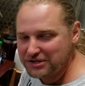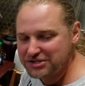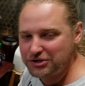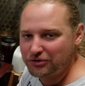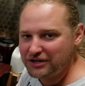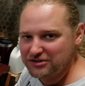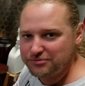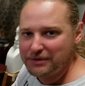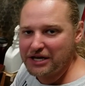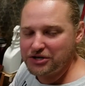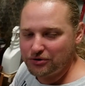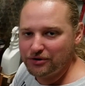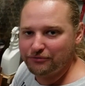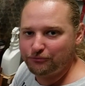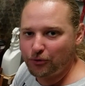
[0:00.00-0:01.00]
It still gives me a
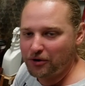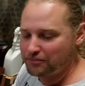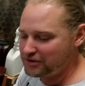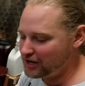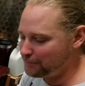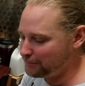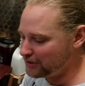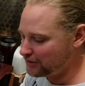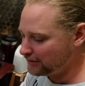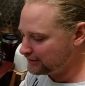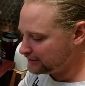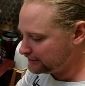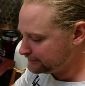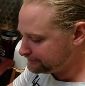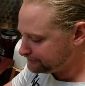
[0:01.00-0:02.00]
uniform number.